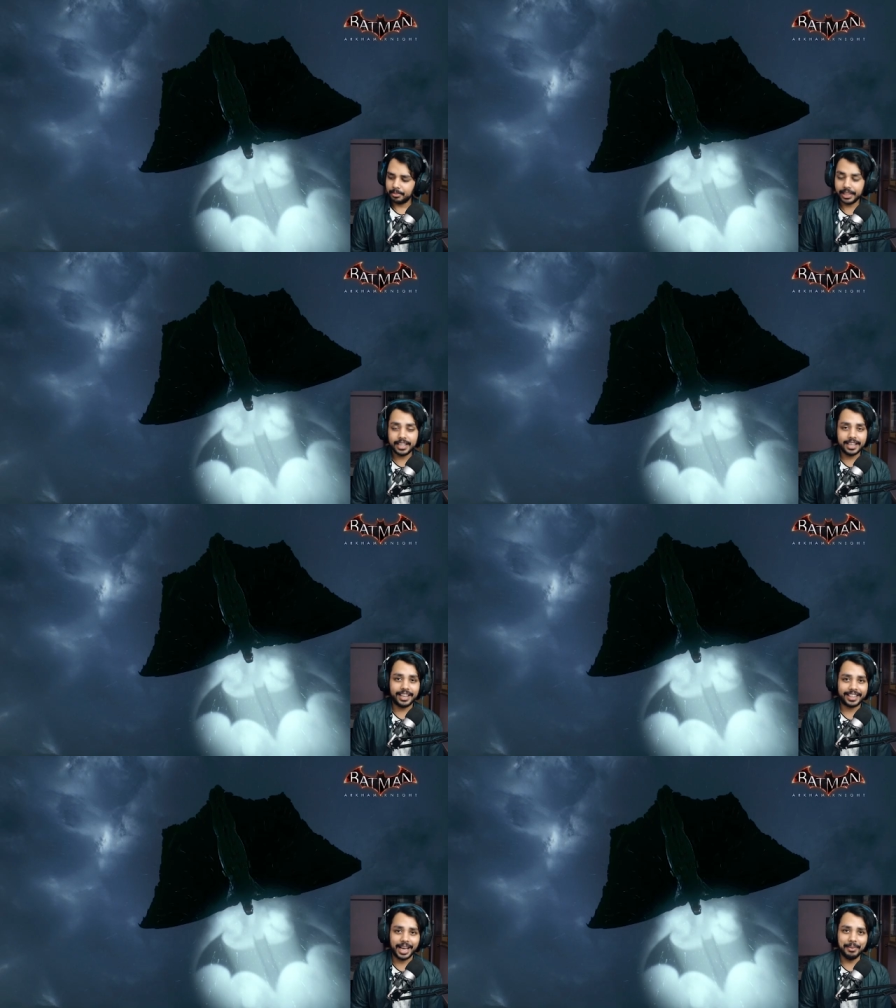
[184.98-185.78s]

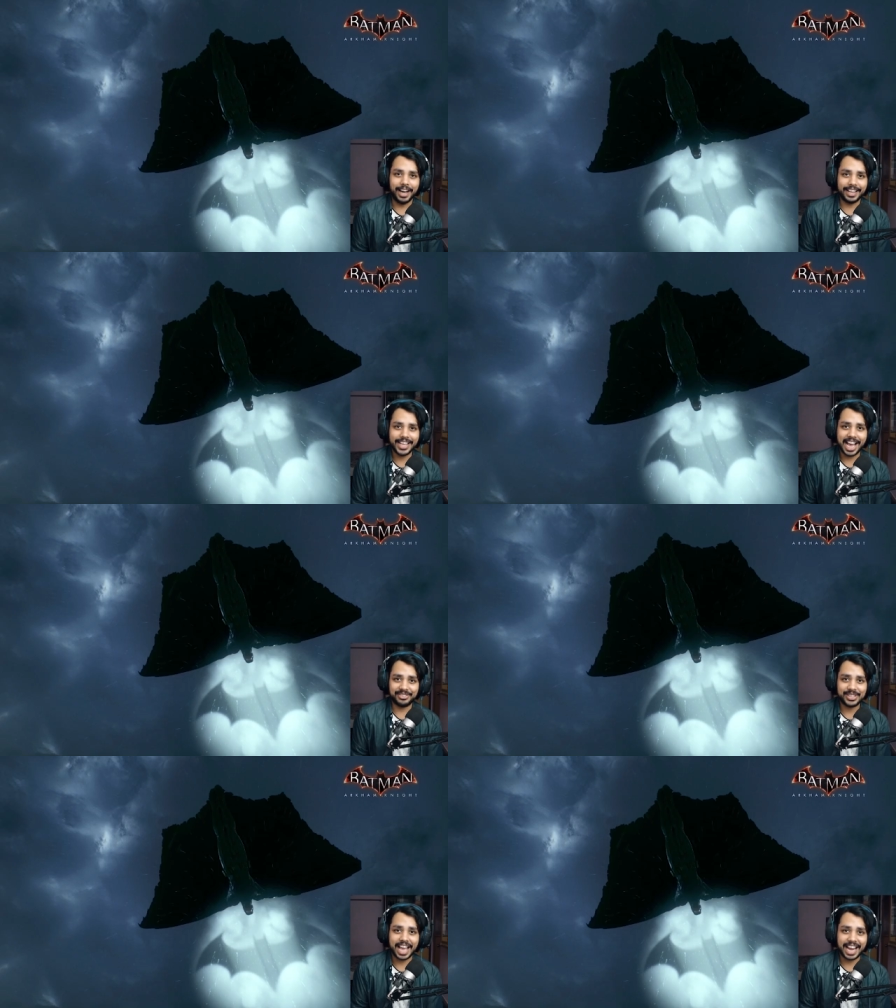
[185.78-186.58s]
Please, come on, you
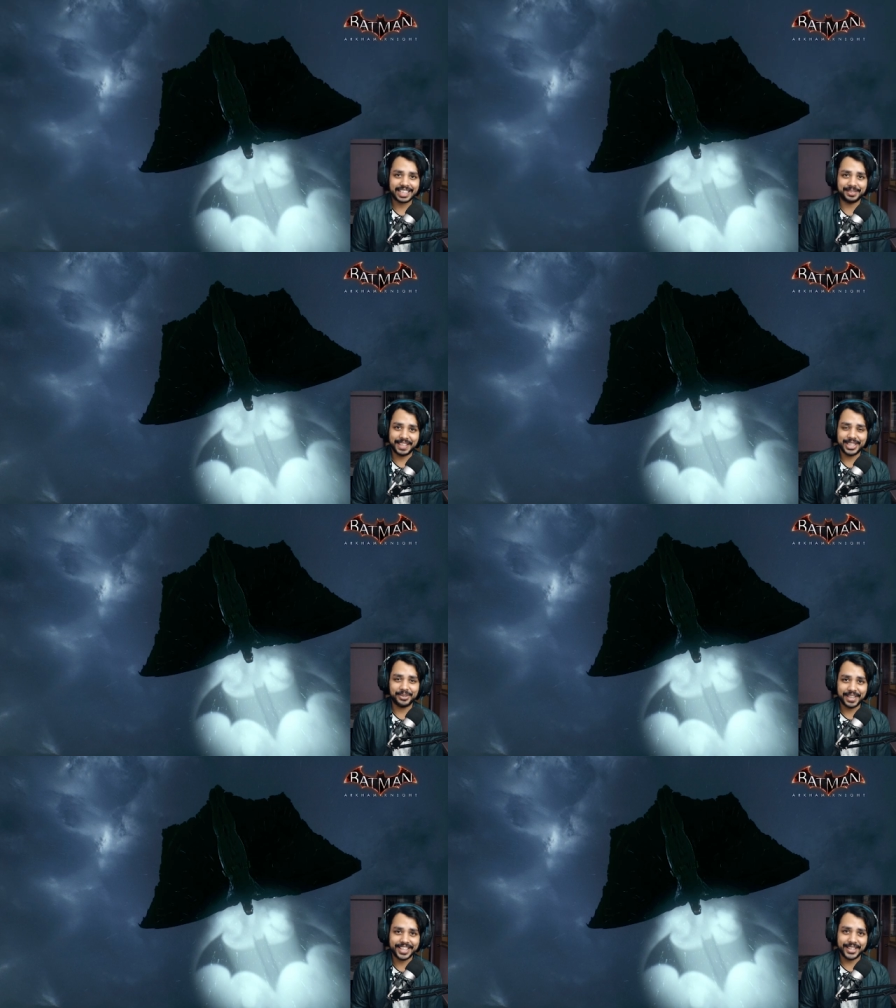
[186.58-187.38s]
have to activate your
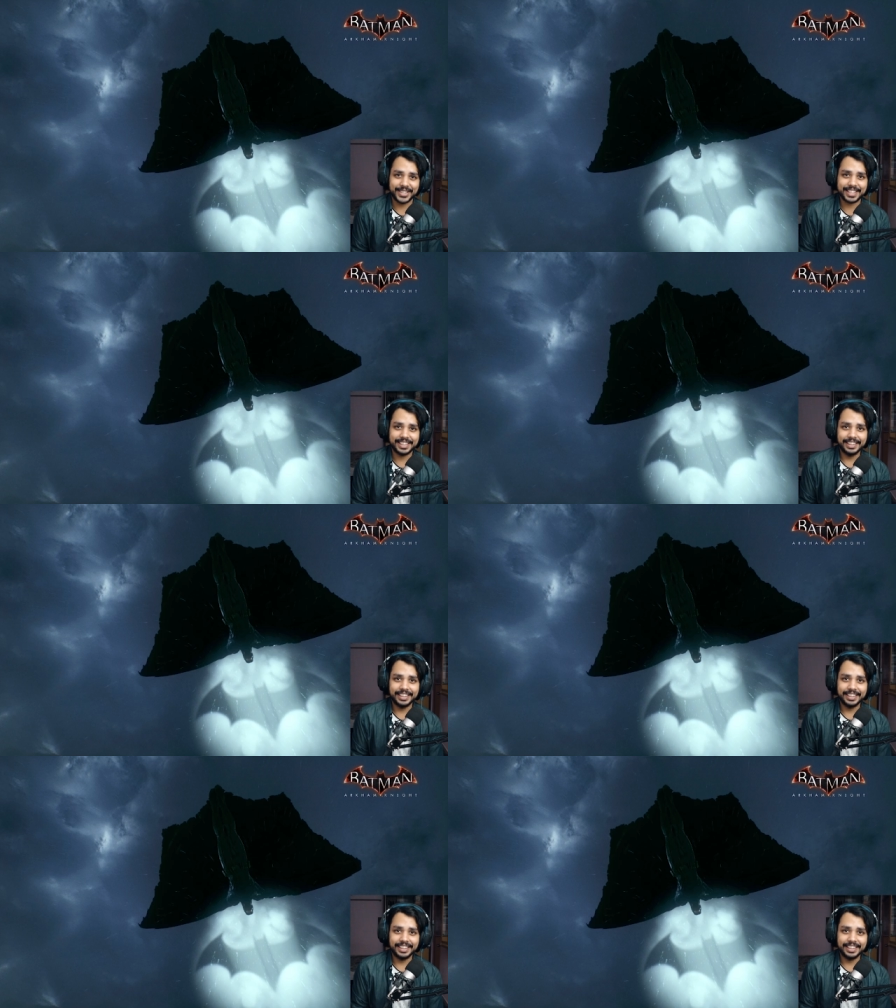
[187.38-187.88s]
windows.